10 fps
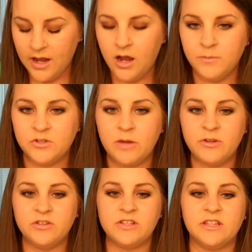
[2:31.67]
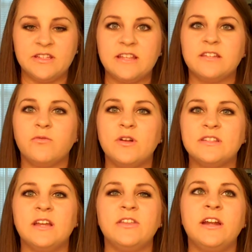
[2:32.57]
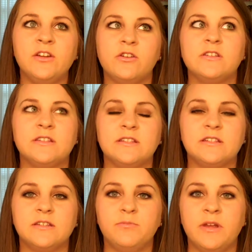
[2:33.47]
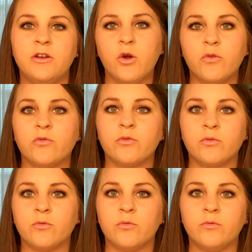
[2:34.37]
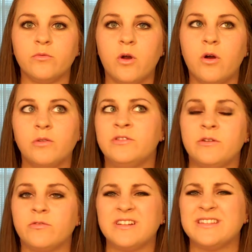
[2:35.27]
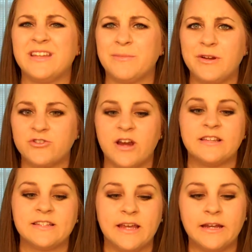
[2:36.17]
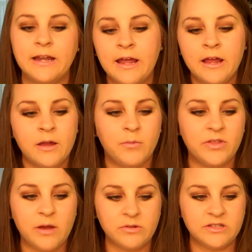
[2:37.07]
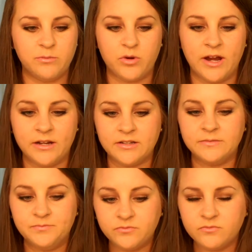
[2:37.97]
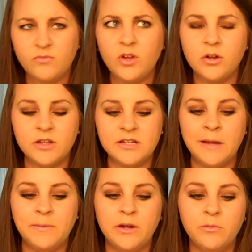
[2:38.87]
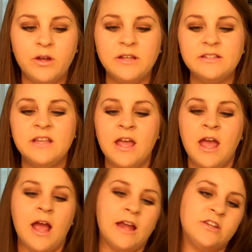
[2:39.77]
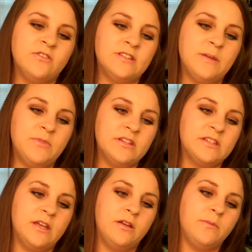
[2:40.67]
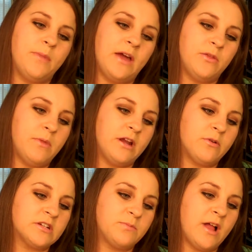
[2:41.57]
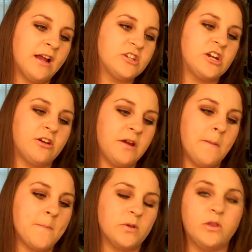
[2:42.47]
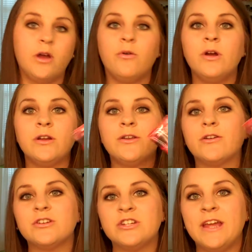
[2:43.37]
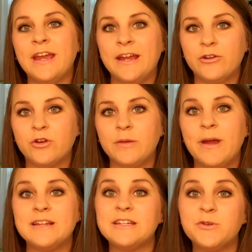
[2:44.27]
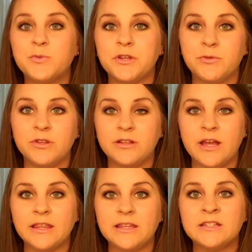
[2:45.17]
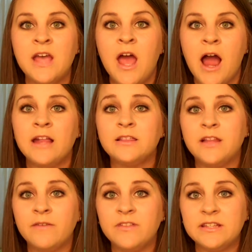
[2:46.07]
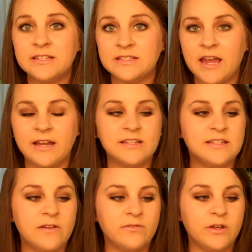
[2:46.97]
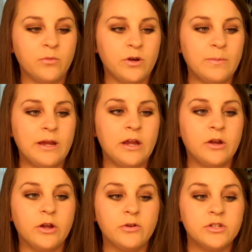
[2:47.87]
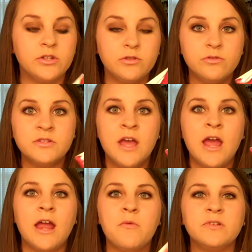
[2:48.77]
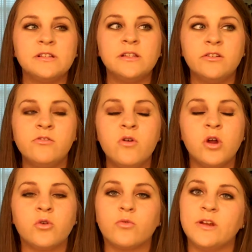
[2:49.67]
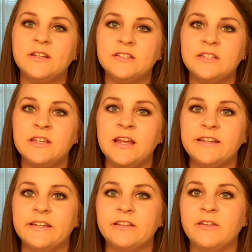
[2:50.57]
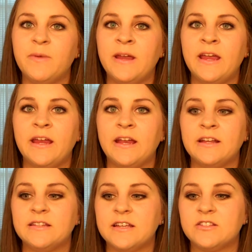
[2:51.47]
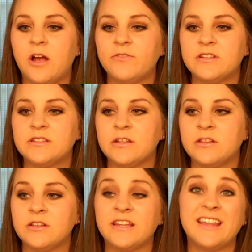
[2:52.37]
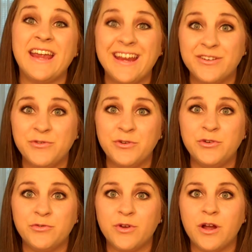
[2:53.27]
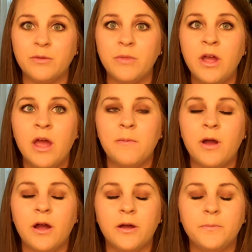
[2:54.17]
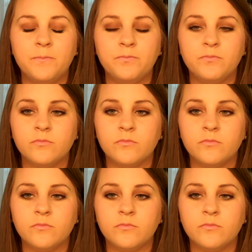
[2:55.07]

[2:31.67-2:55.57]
um, so I've been using the sensitive ones. Not that I noticed this made an overall difference in like my dry skin, but that was the brand or the type that it was. I used up this Bath & Body Works Black Cherry Merlot Nourishing Hand Cream. I did really, really like this. I love this scent. It's definitely one of my go-tos. It was a little greasy and didn't leave my hands as soft as like the hand food from... Um,